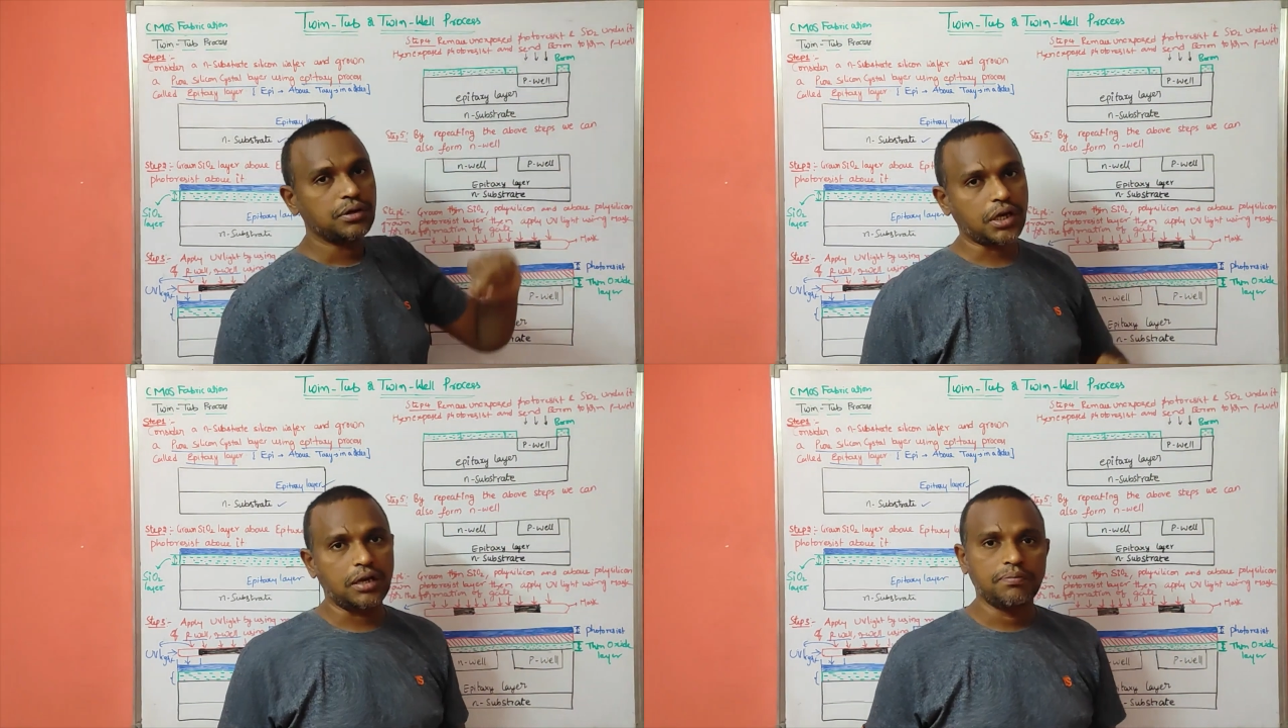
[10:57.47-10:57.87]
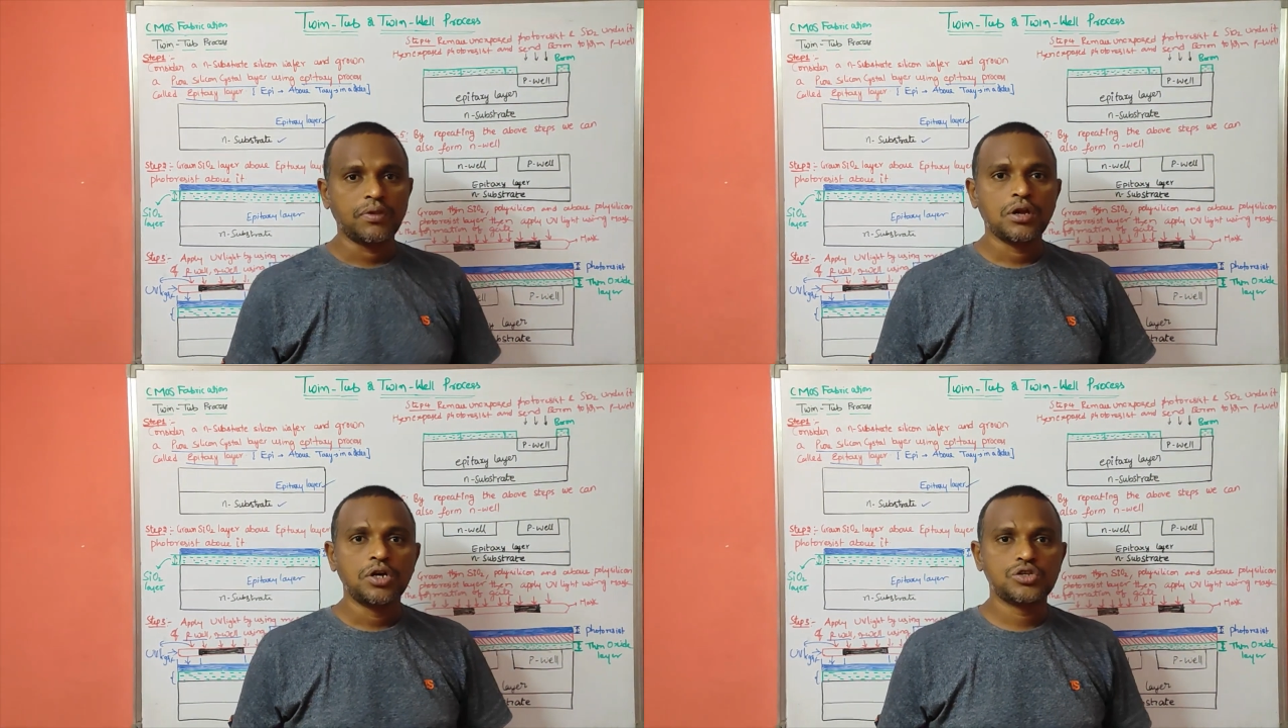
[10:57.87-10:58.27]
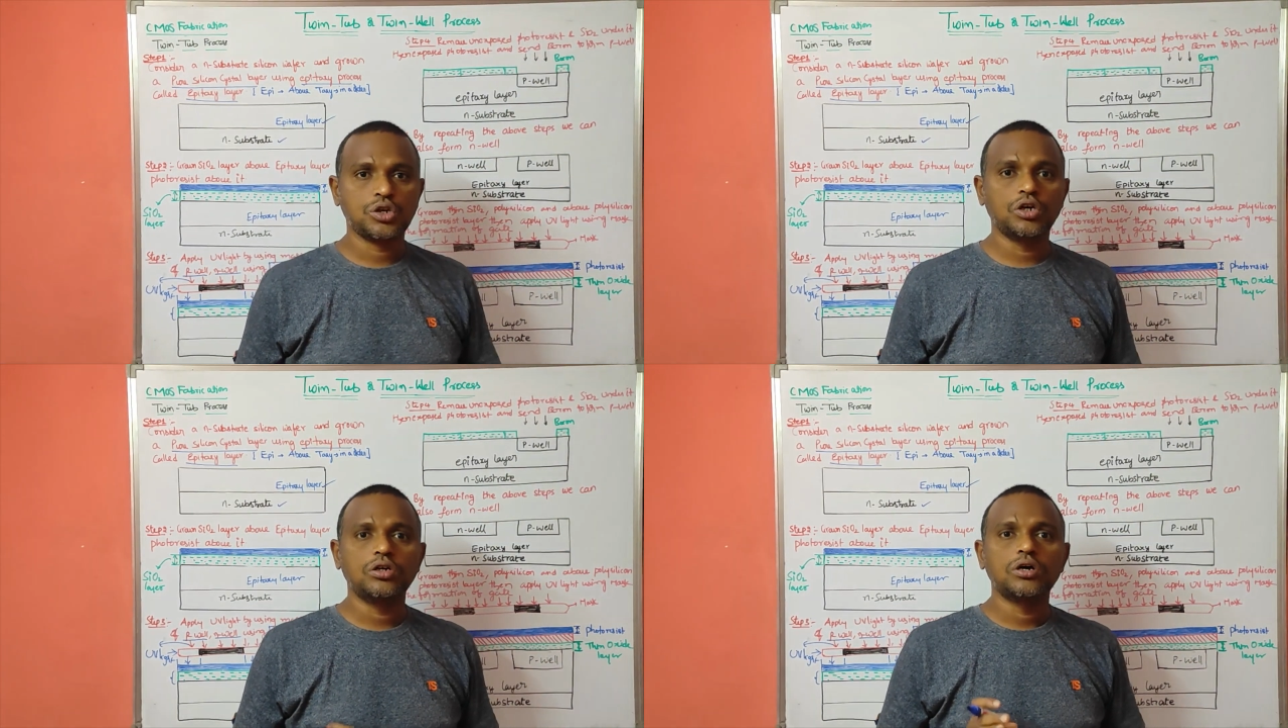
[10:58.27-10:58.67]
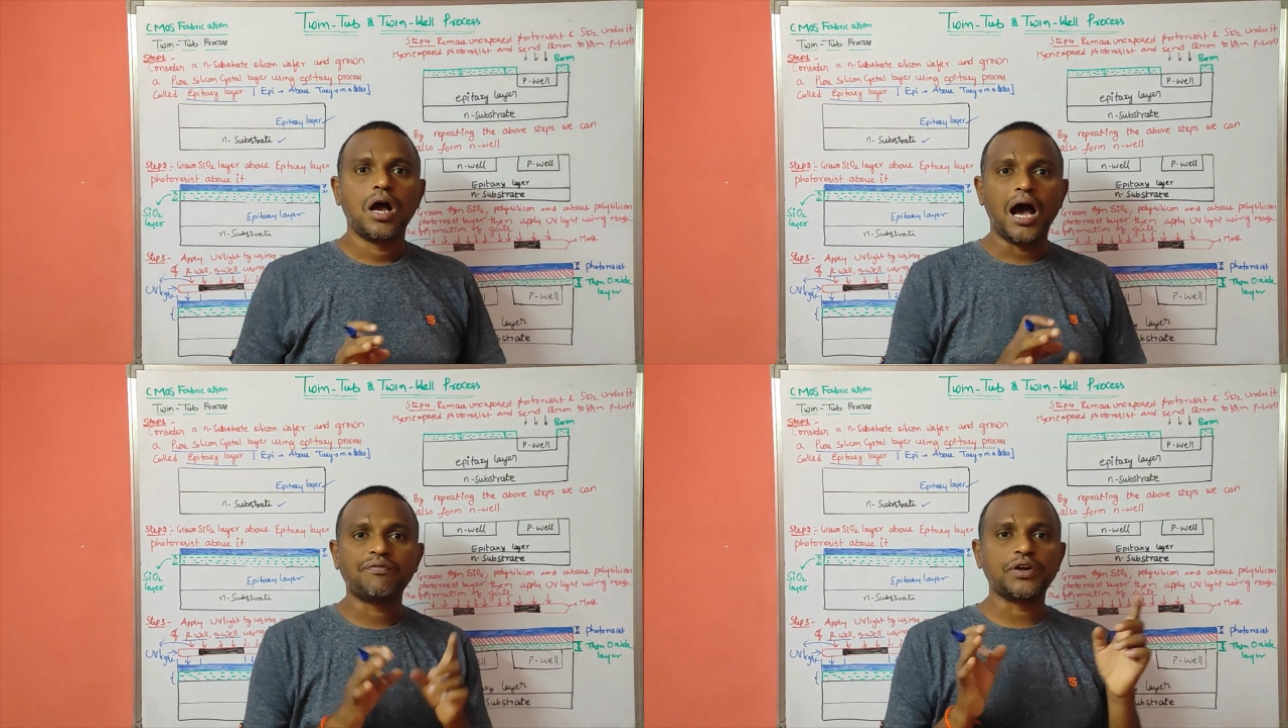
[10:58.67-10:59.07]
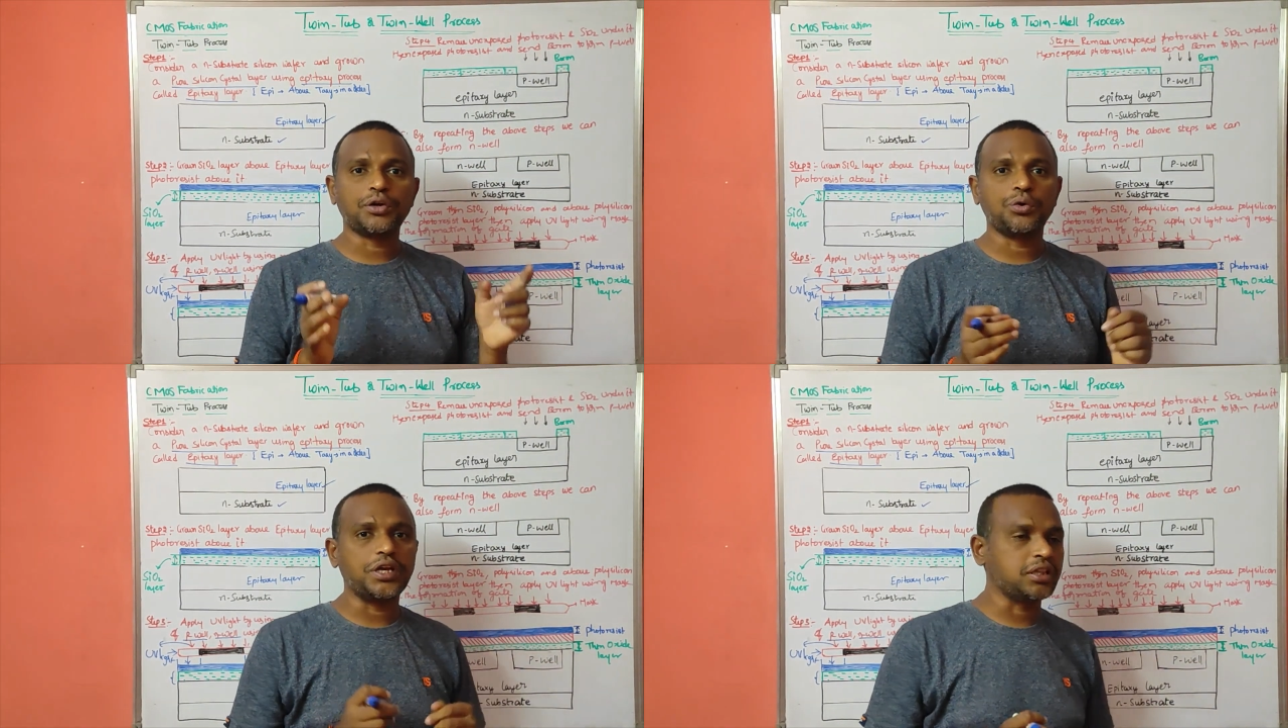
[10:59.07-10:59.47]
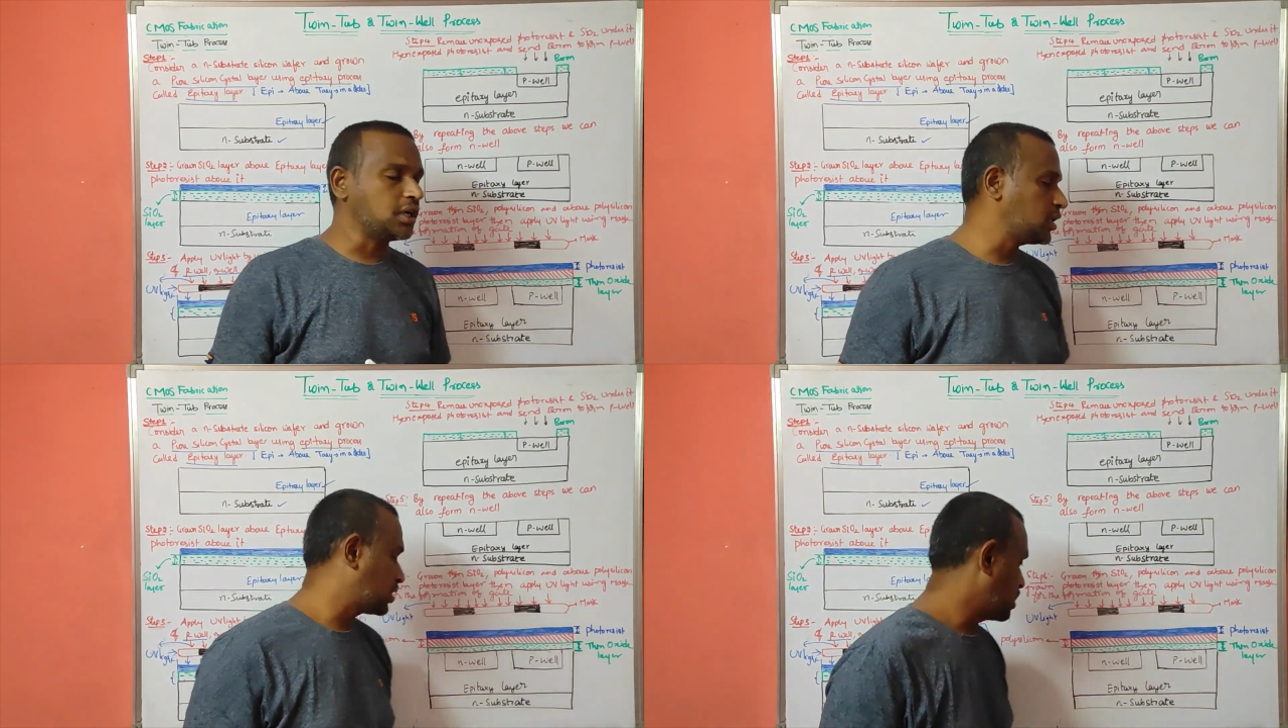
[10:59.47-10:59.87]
Okay, so after doing that,